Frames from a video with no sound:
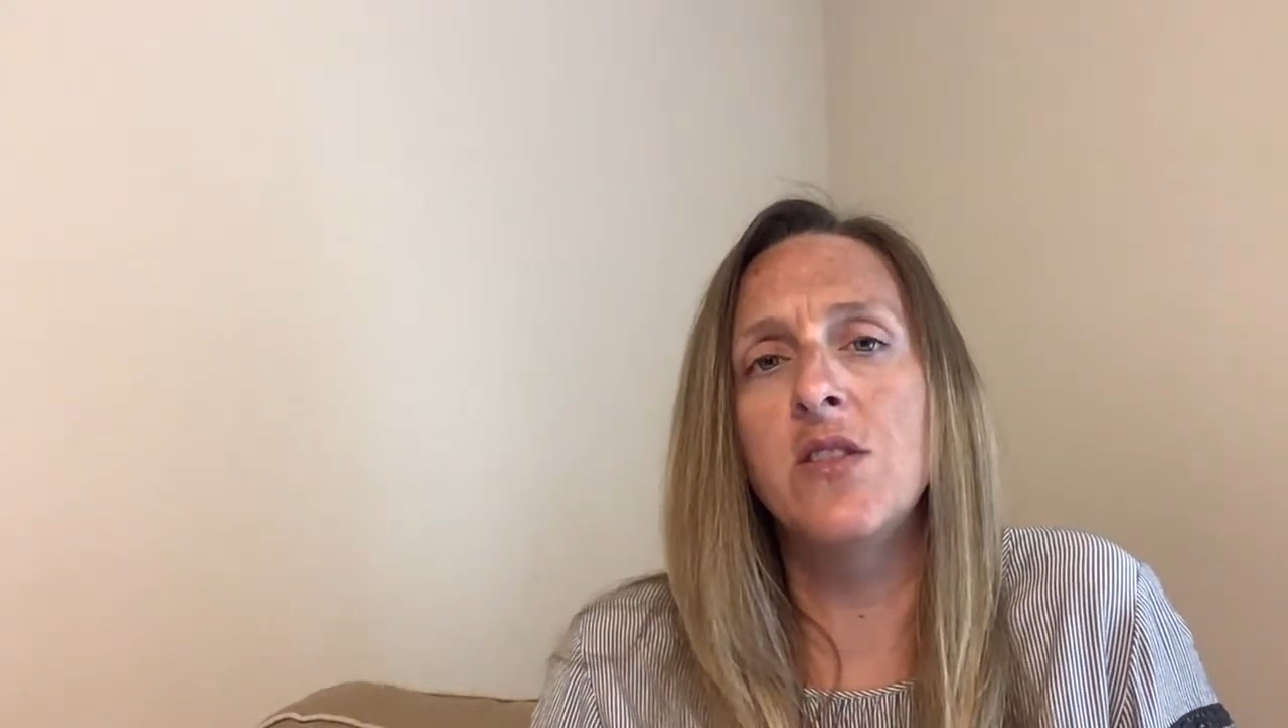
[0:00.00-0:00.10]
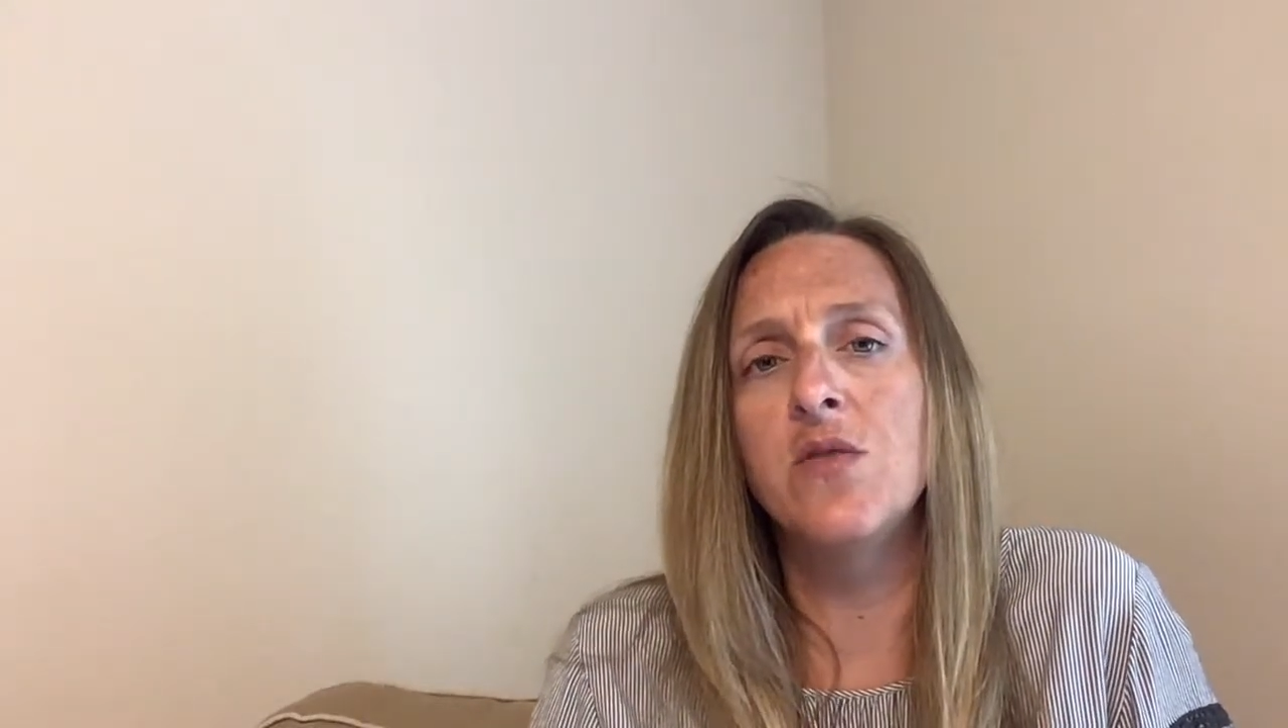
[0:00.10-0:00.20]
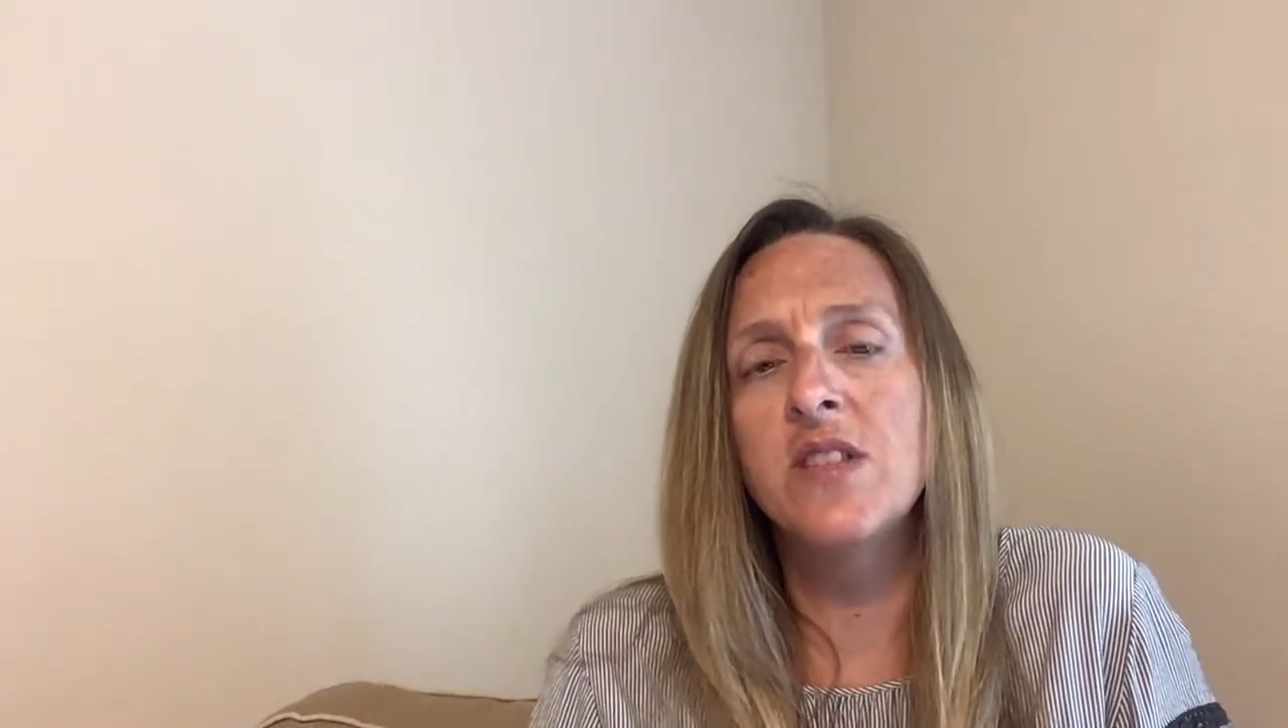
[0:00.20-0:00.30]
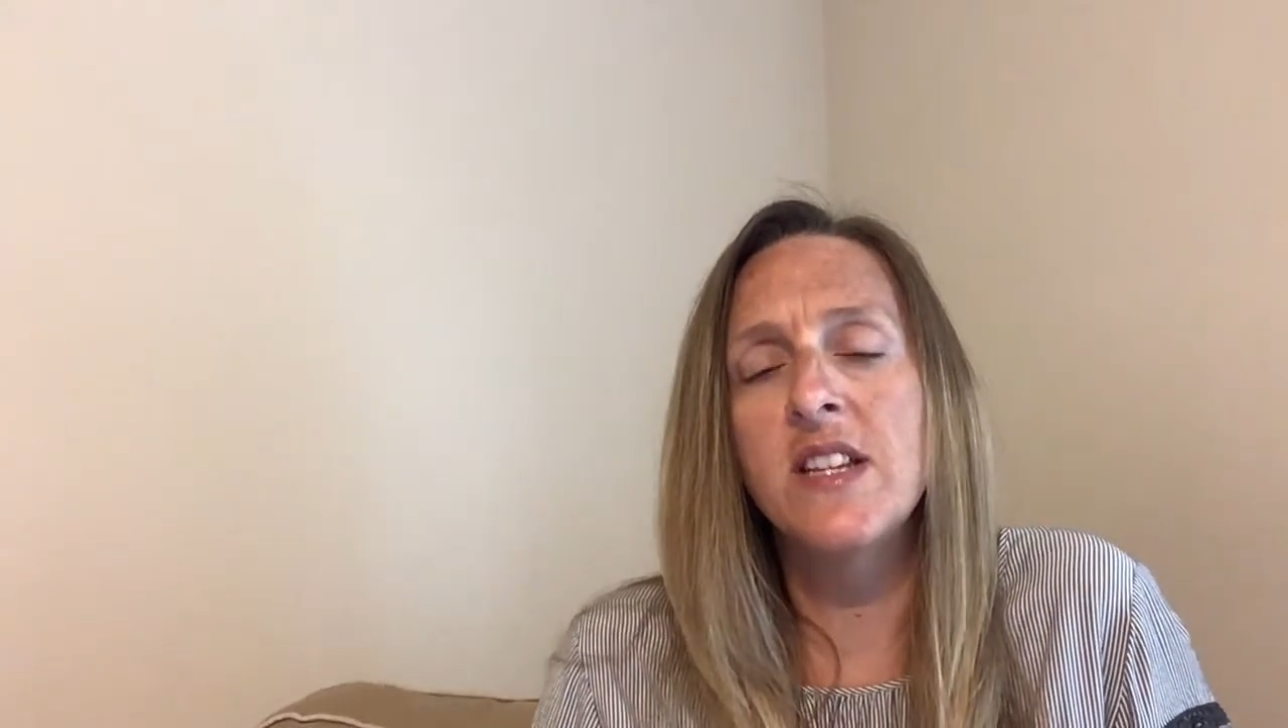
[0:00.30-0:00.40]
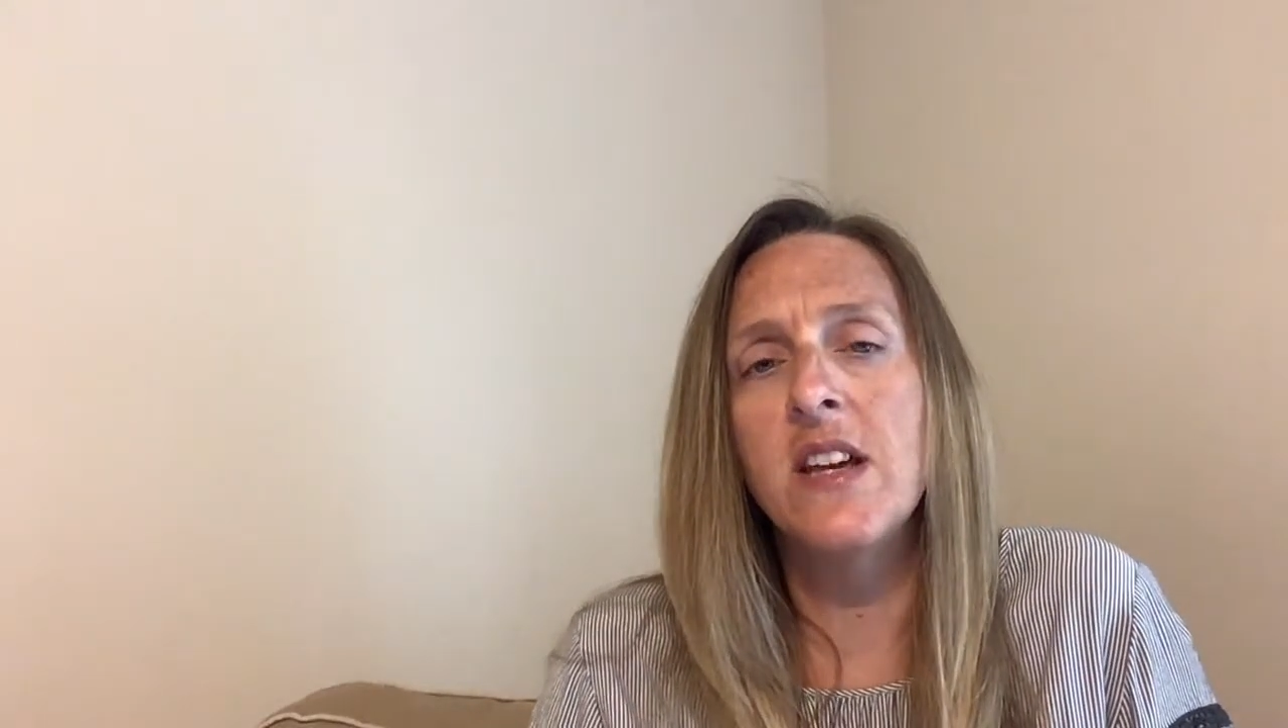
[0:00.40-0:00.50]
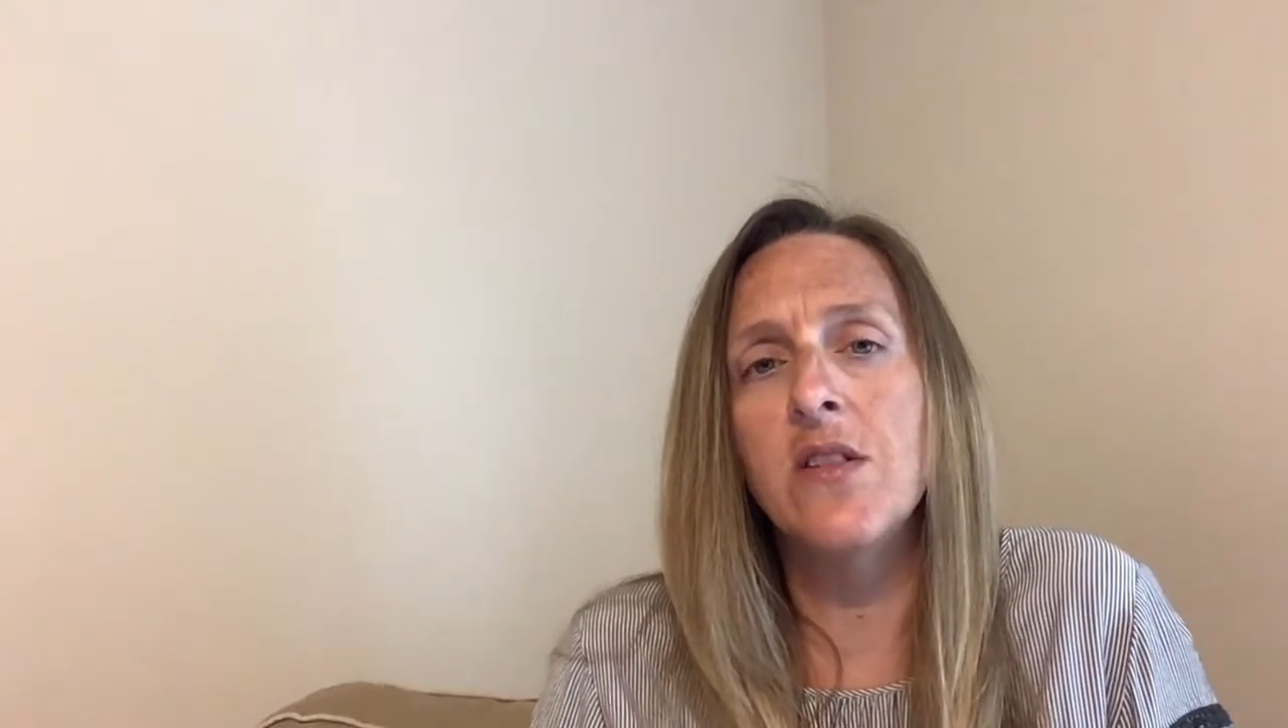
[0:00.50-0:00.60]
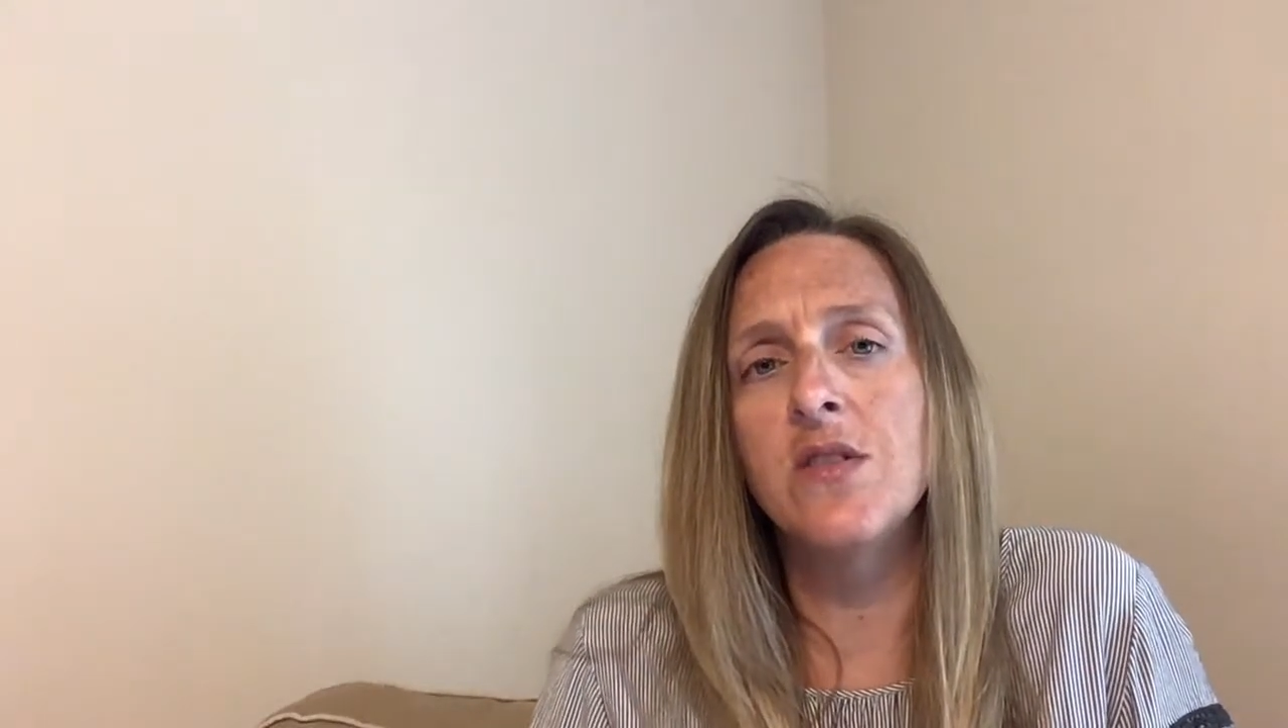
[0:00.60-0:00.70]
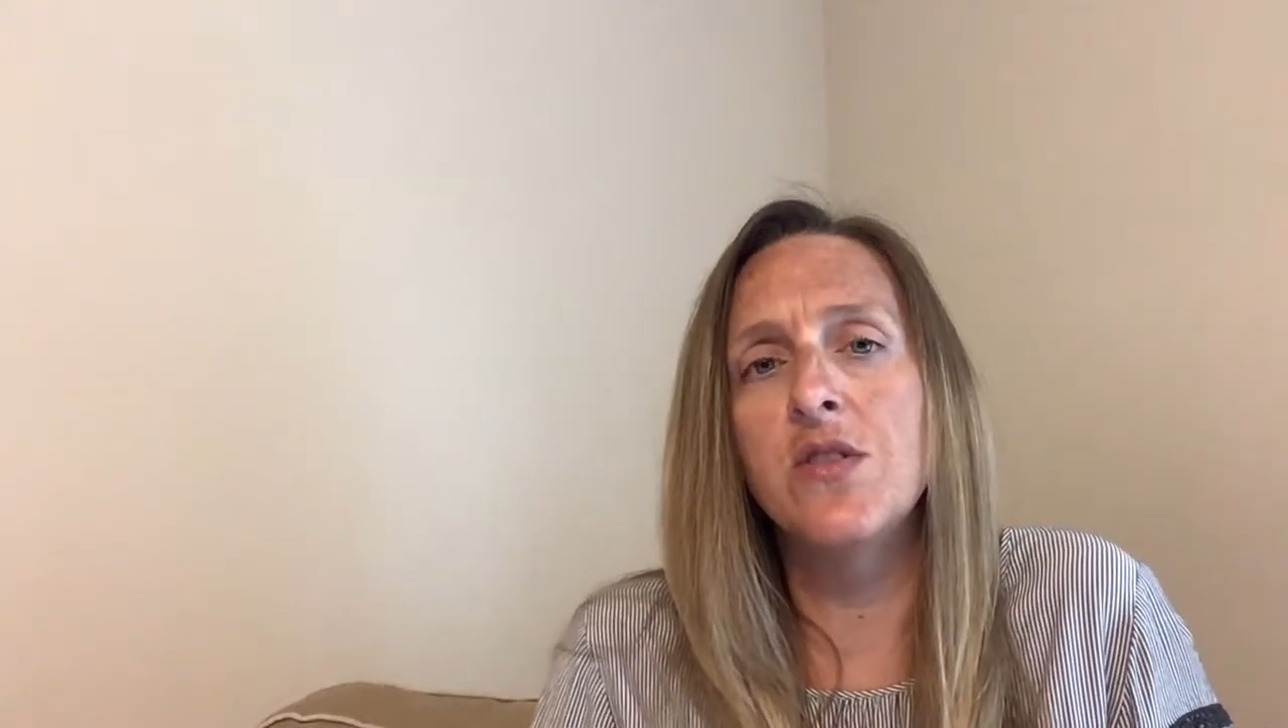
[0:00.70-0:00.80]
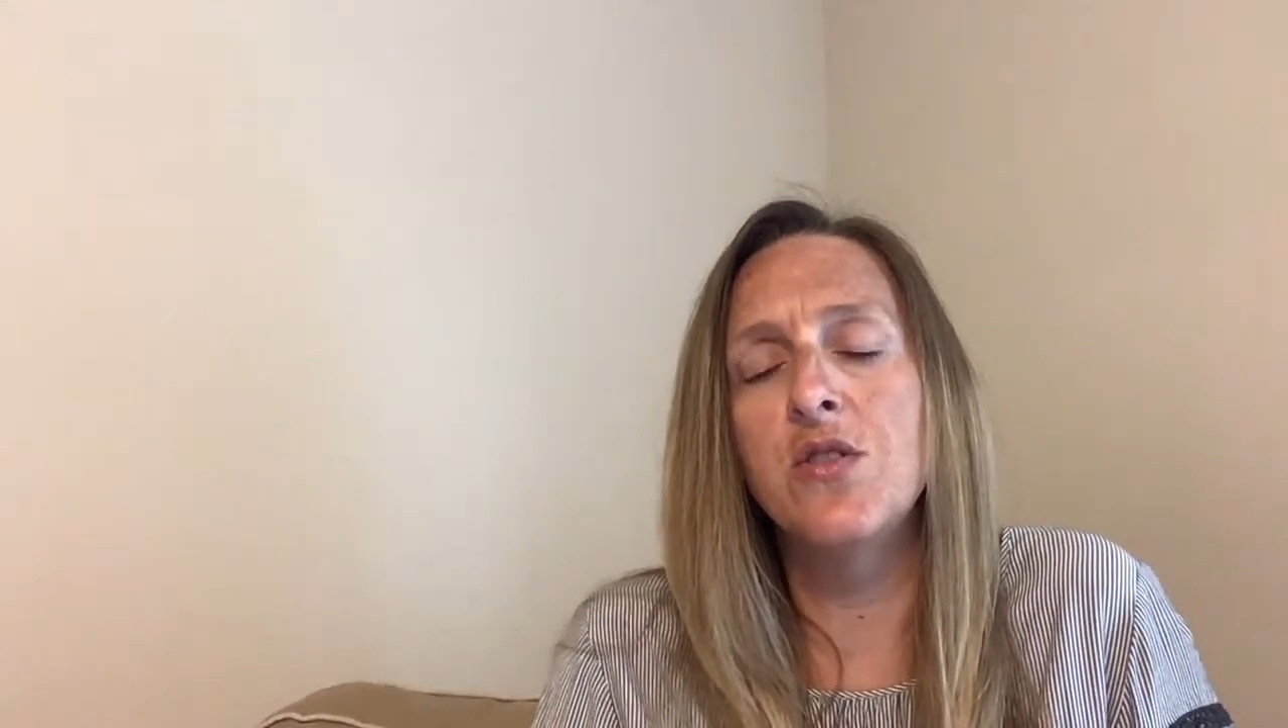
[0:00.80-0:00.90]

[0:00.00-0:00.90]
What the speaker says: those skills